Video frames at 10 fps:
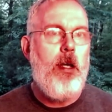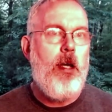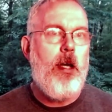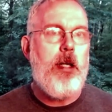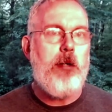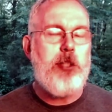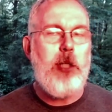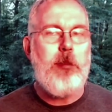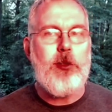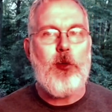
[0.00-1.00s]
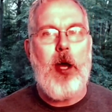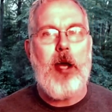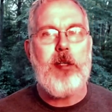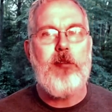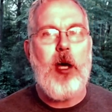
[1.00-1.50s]
And I was keeping
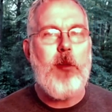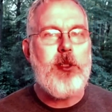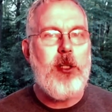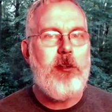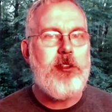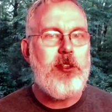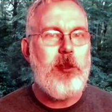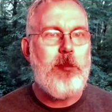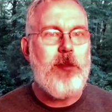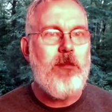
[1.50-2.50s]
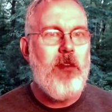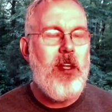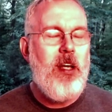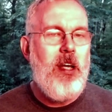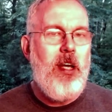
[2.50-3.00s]
track of how much I was sleeping.
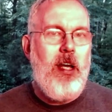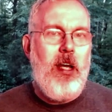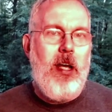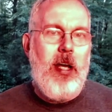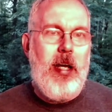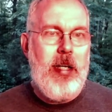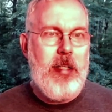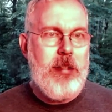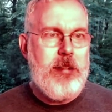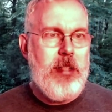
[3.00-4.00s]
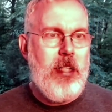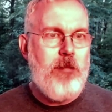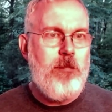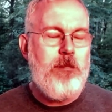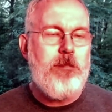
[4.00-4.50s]
And
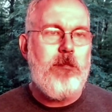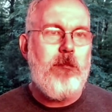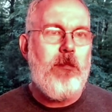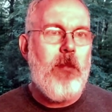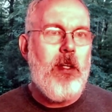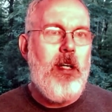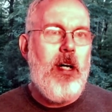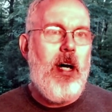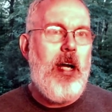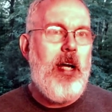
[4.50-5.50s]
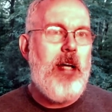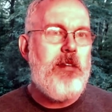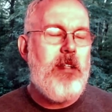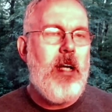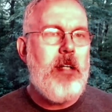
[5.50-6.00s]
um, I
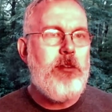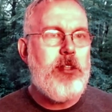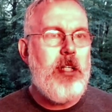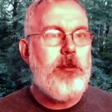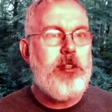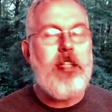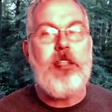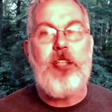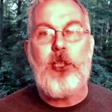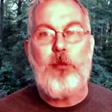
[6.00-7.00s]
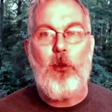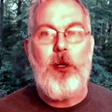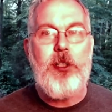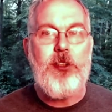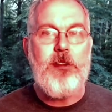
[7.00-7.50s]
had it was it was like a
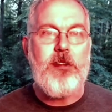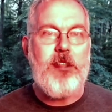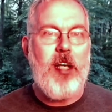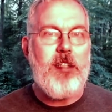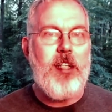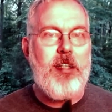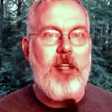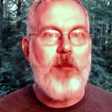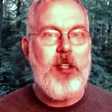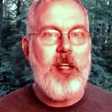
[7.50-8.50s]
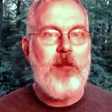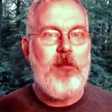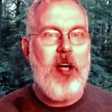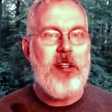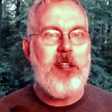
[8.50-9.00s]
desperation technique. I mean, I'm
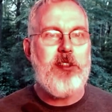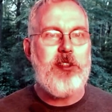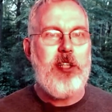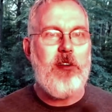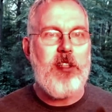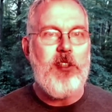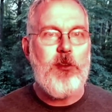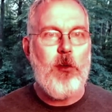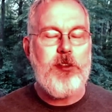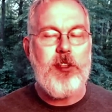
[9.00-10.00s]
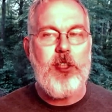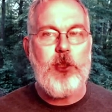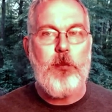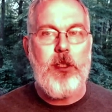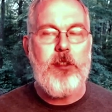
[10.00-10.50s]
not necessarily endorsing
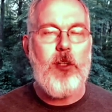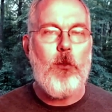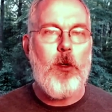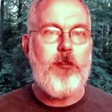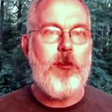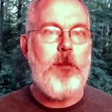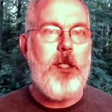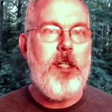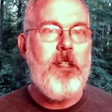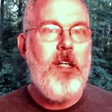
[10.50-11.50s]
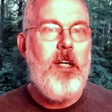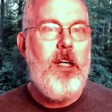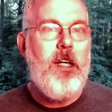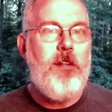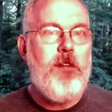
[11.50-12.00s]
this, but it did work for me,
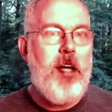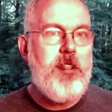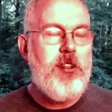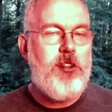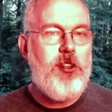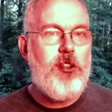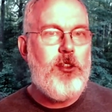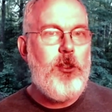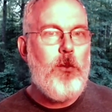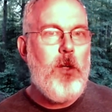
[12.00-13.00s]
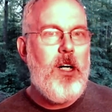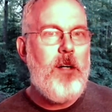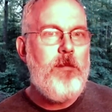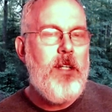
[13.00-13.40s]
and that is just to uh,